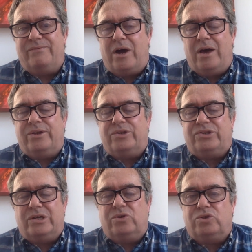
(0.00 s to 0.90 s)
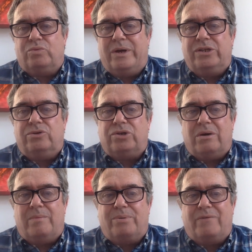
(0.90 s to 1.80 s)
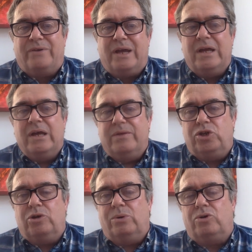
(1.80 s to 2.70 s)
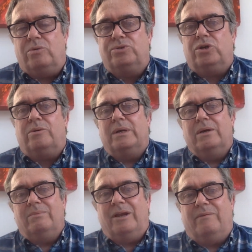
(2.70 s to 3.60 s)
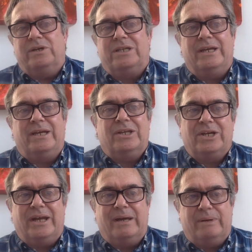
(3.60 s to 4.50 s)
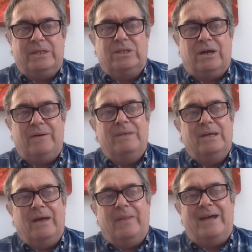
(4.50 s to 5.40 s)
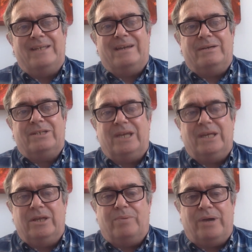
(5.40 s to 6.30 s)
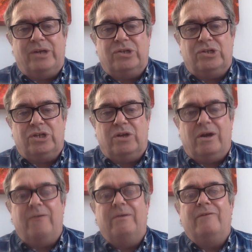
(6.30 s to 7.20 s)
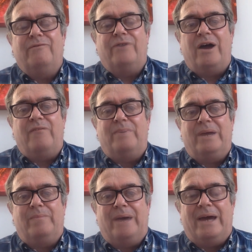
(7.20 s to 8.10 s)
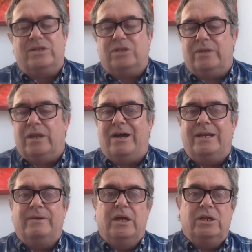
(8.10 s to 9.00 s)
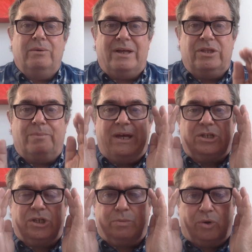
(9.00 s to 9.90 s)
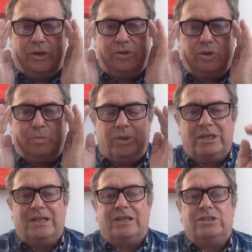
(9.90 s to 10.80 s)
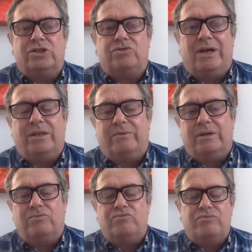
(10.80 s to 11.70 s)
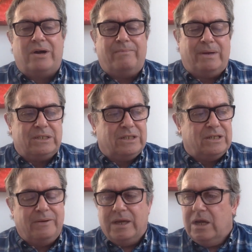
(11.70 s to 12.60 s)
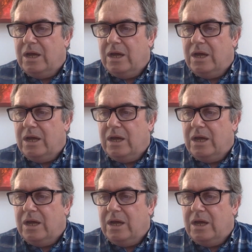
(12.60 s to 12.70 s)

If either of the singles win, you'll show a profit. The double comes up. Well, obviously, you're going to connect big time. And that's how I see the operation tonight. Five big bets on the line. You had the bets this morning. Just put your glasses straight. They're in a right mess, isn't it?